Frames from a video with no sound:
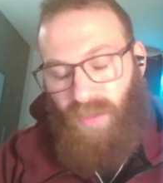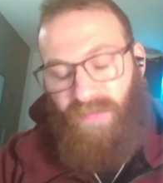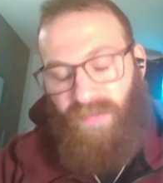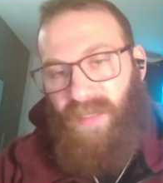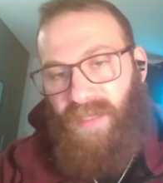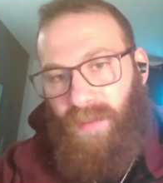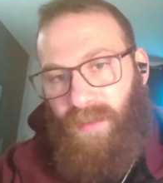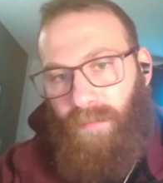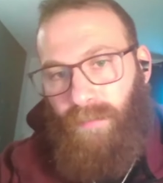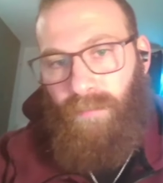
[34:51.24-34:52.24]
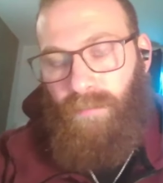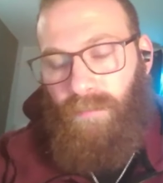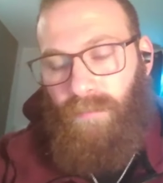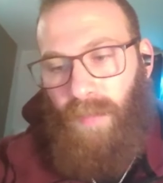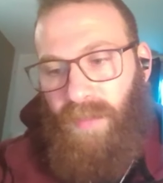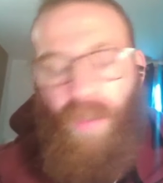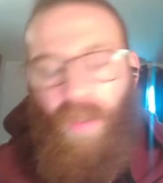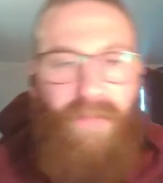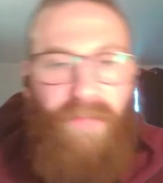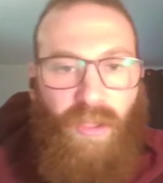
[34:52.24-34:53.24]
high energy physics, I mean, the
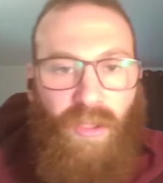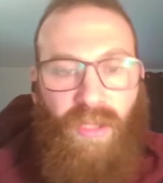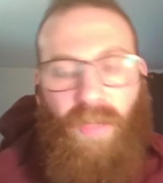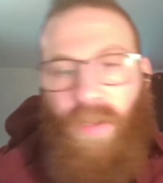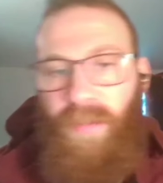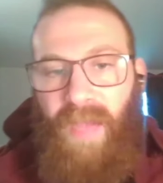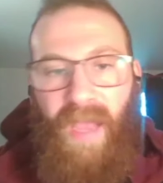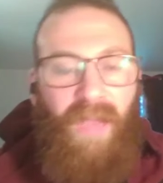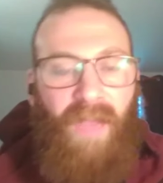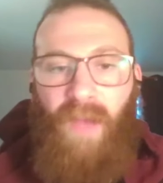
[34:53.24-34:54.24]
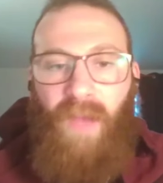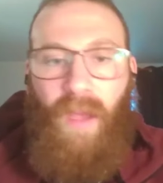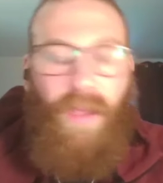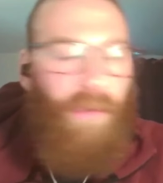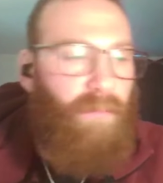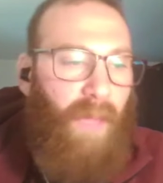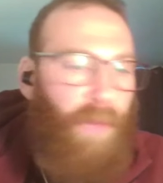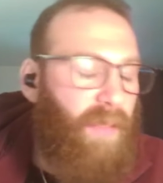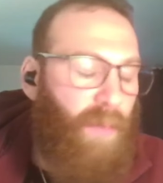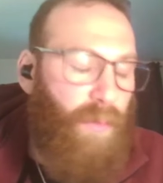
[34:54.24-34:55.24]
way they function, the way they behave,
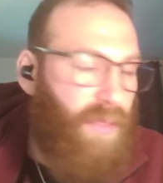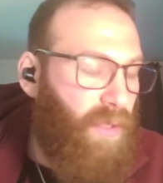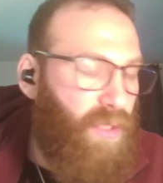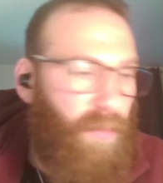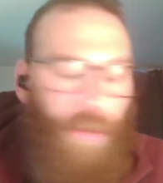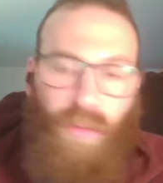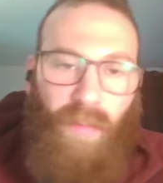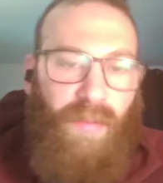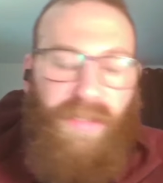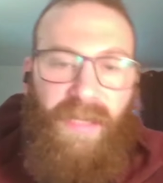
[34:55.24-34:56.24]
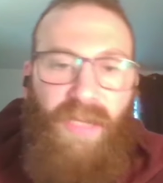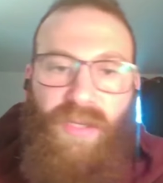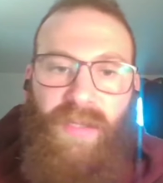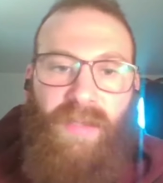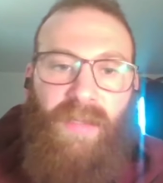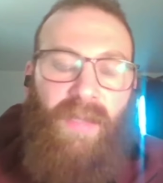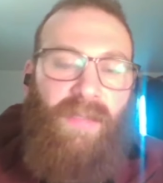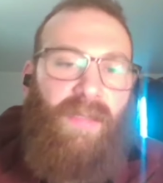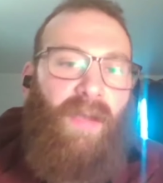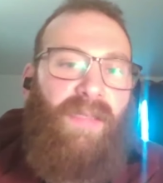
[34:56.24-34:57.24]
I mean, the whole discussion of model representation
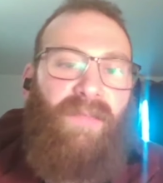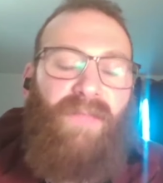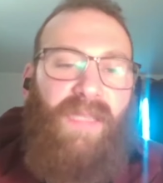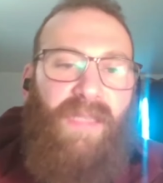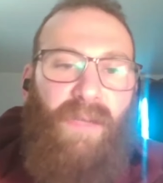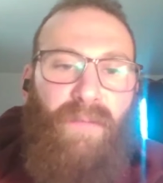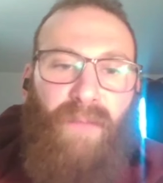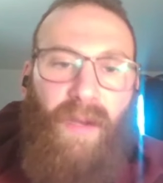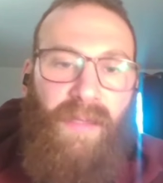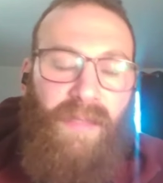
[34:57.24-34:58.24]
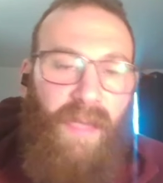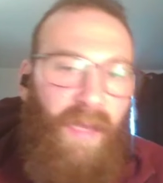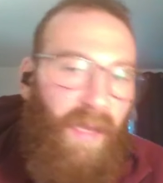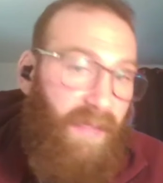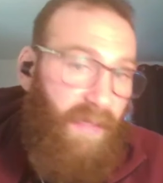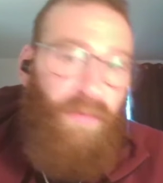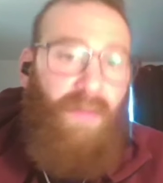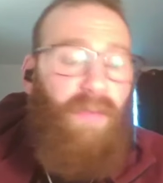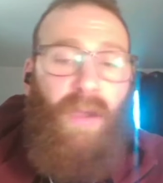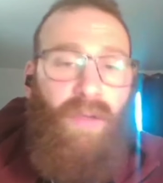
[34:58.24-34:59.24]
in science and physics that you find is
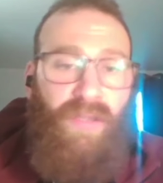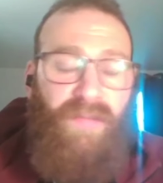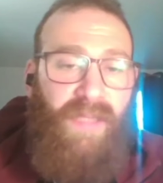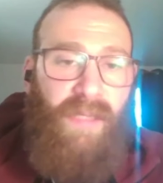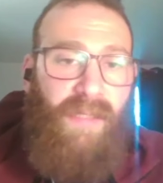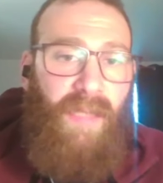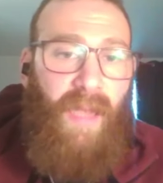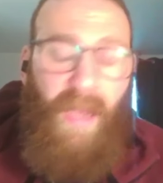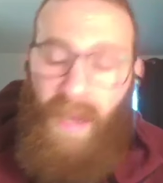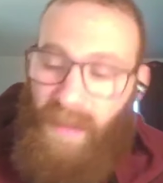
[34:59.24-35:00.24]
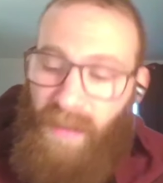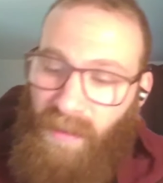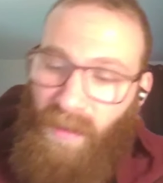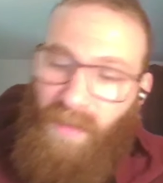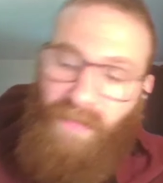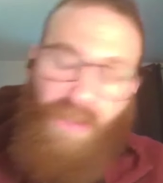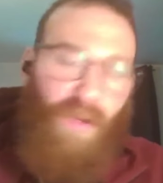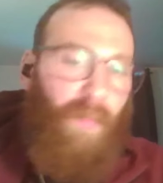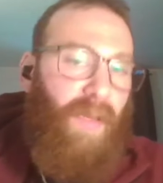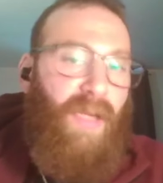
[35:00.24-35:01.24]
centered around high energy physics. And any kind of
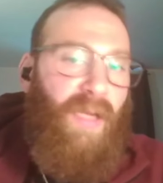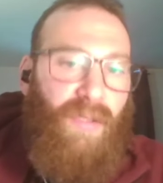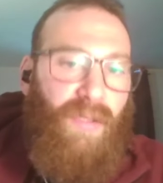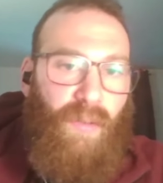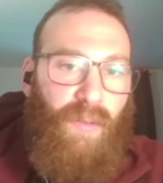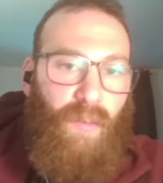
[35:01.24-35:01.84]
extrapolation